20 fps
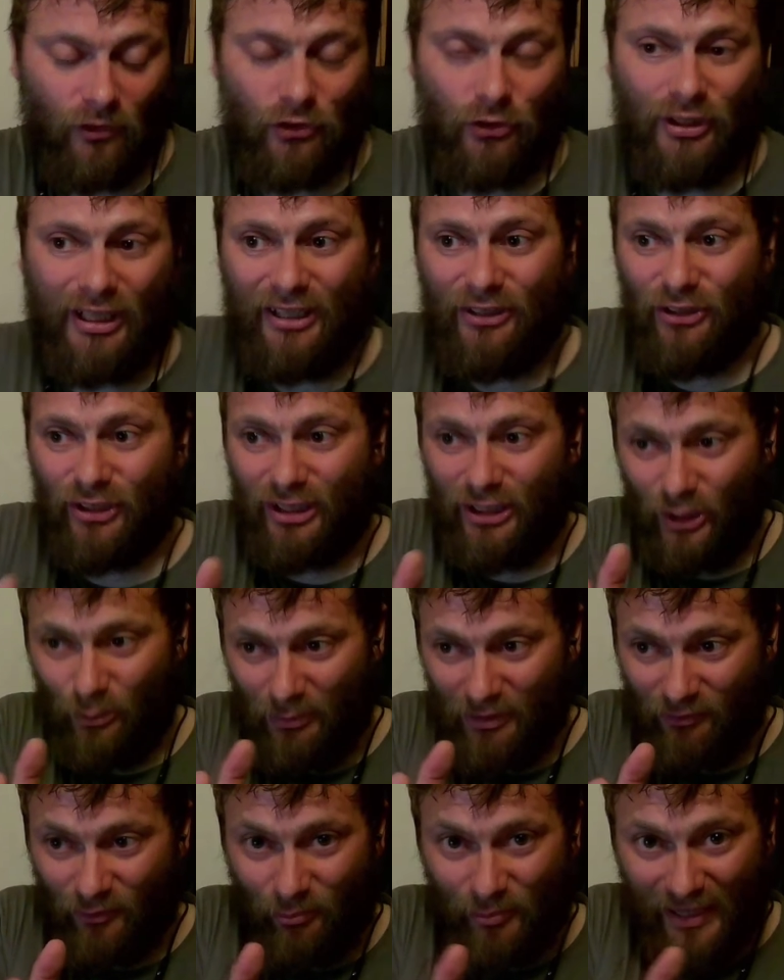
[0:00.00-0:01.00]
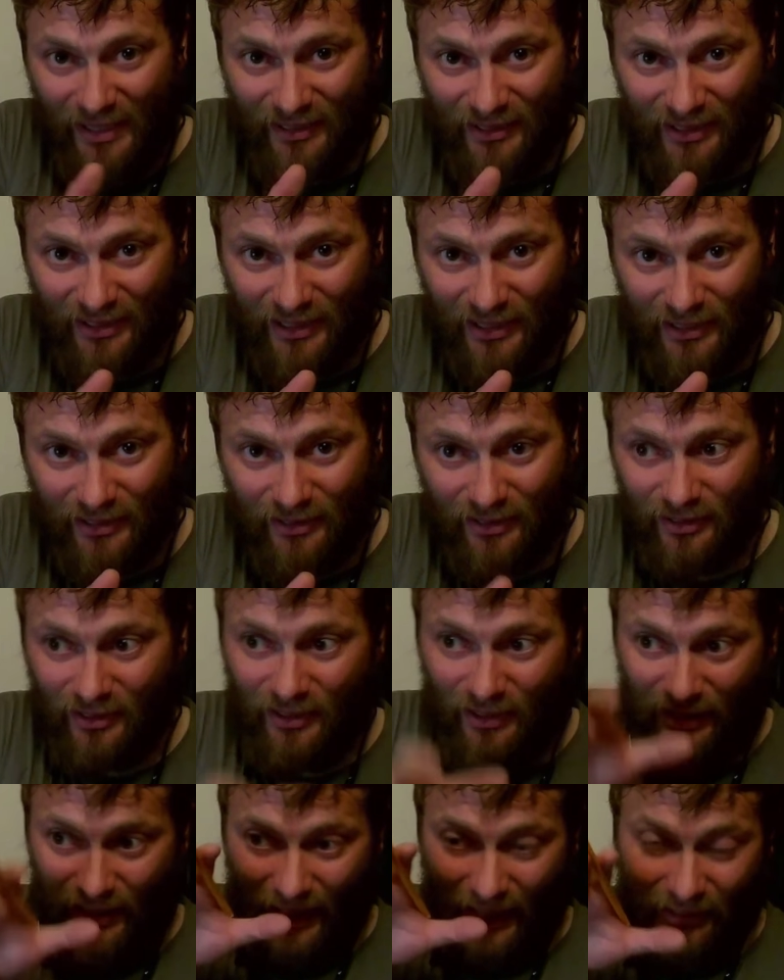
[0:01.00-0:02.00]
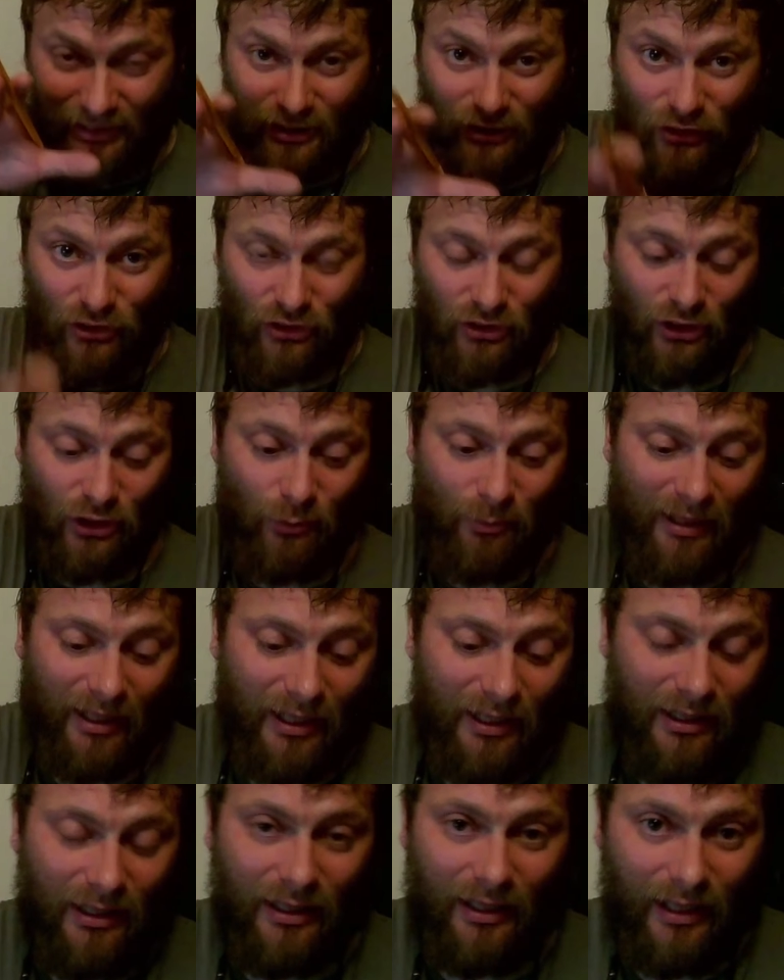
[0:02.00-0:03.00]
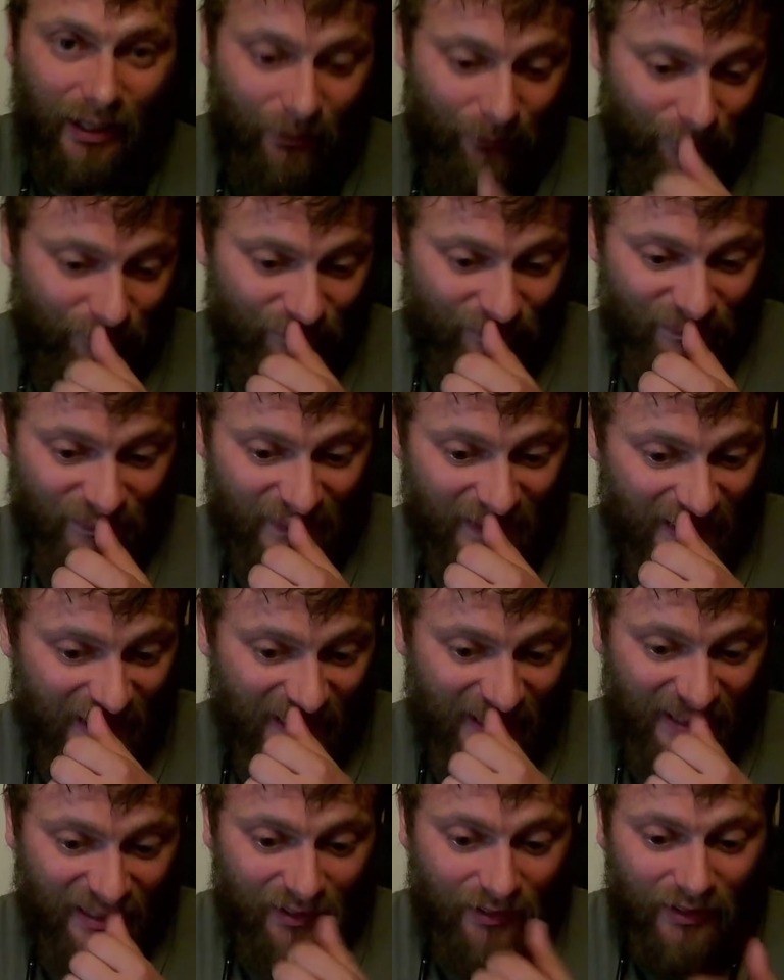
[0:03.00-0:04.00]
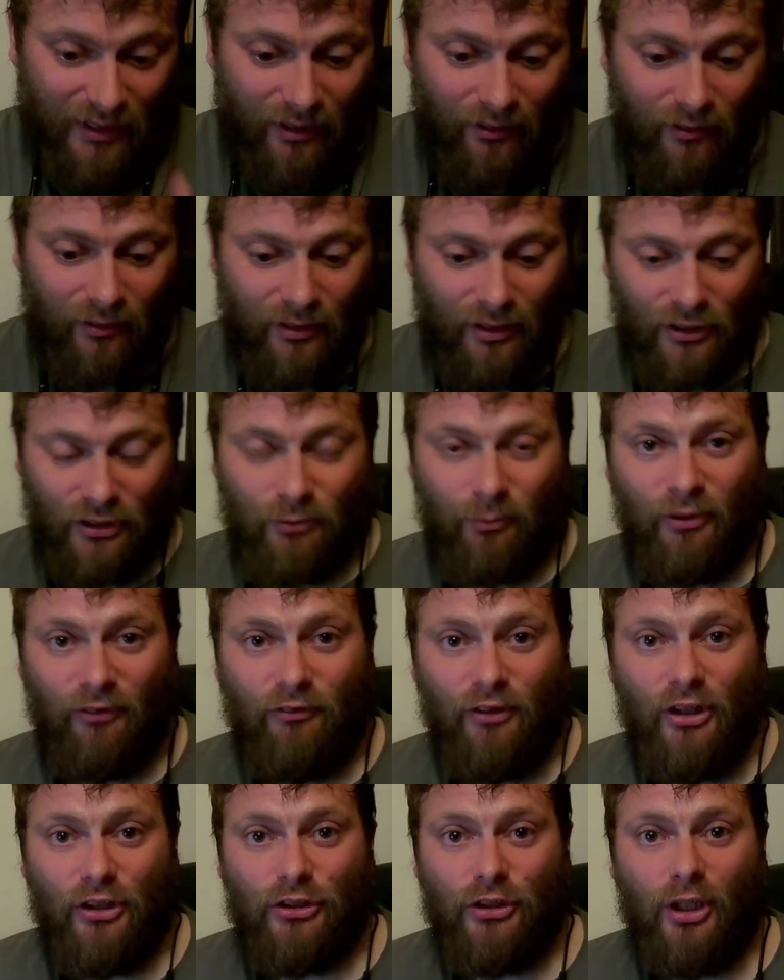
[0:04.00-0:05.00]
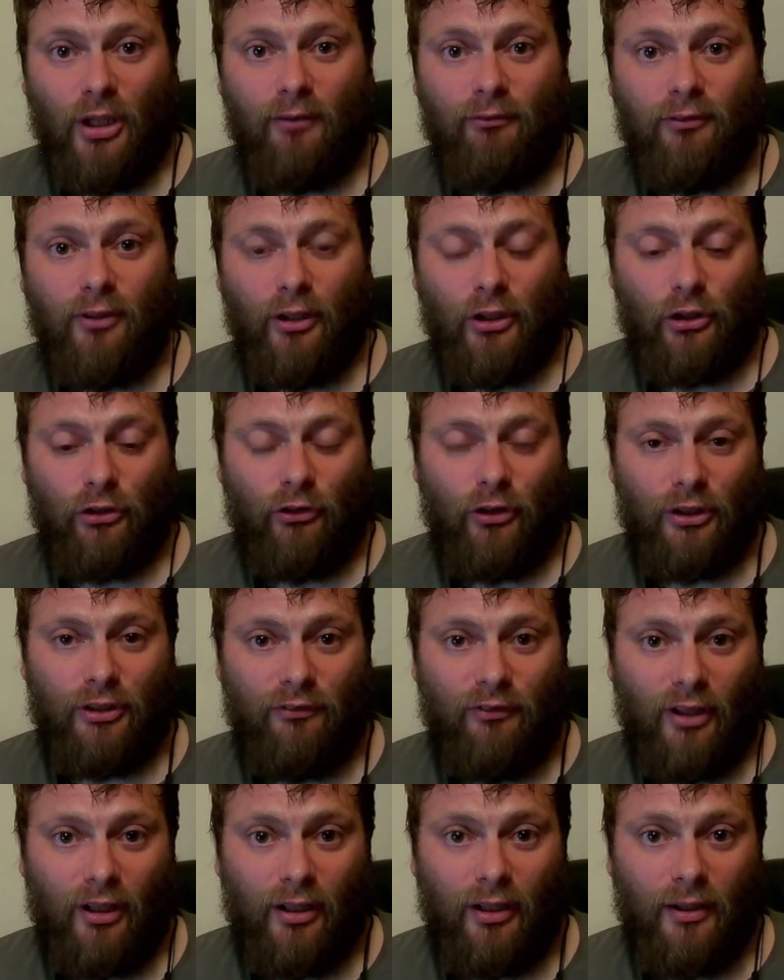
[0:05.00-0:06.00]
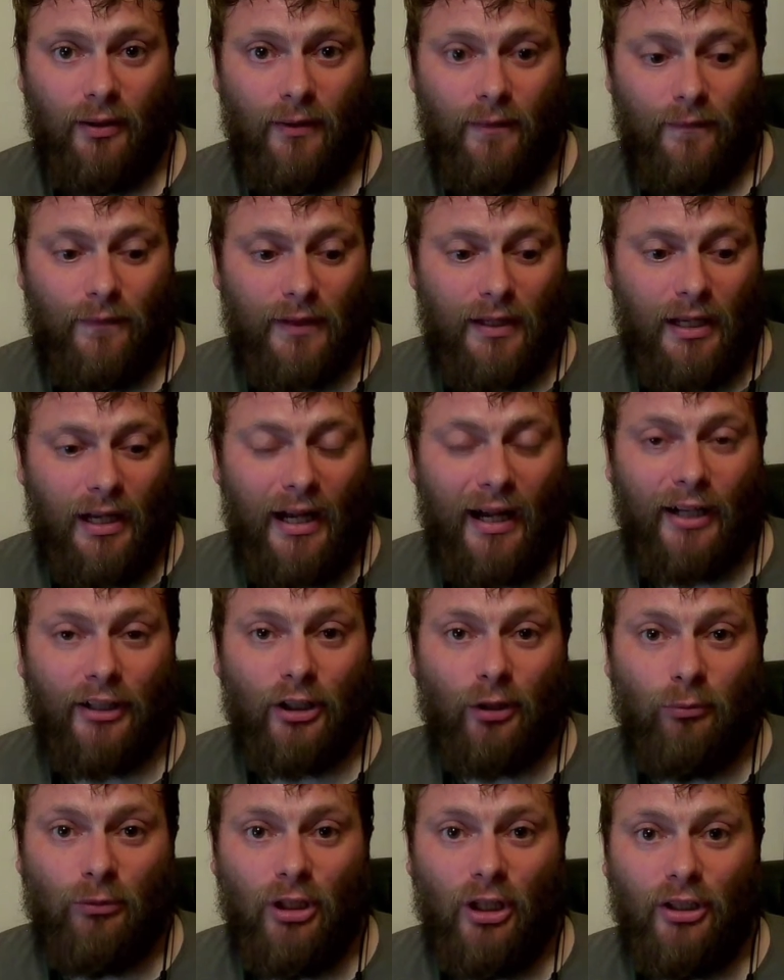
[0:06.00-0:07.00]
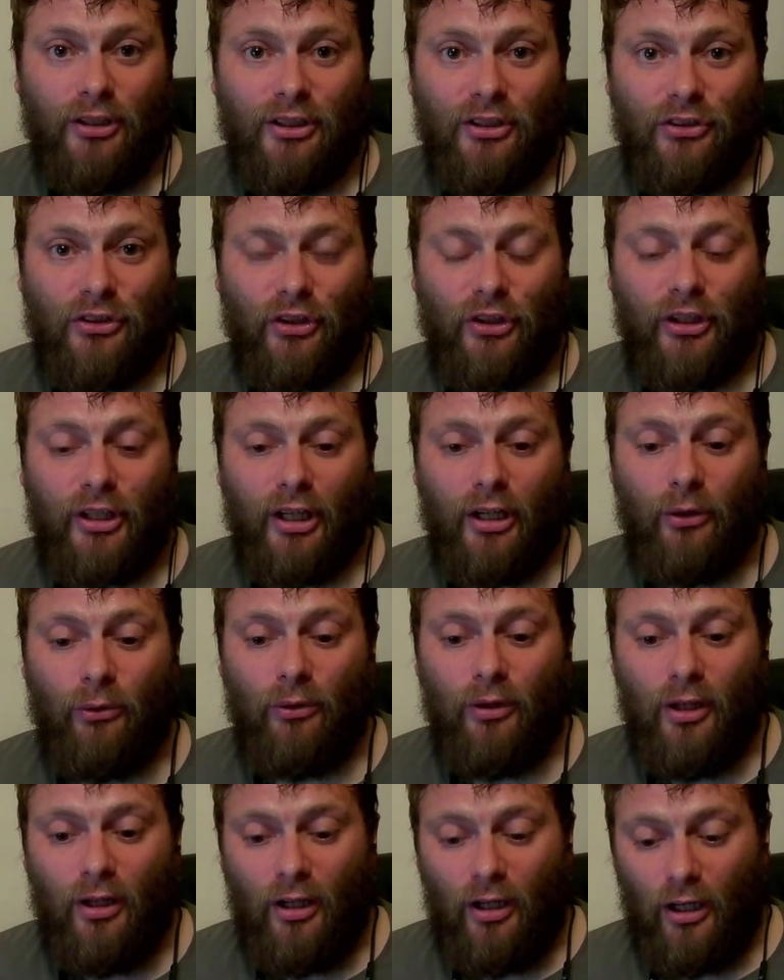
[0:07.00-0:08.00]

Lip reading: So they took a little bit of a bending in and then slotting it back in again. Now, this is my first time flying Crossfire, and I'm learning as I go.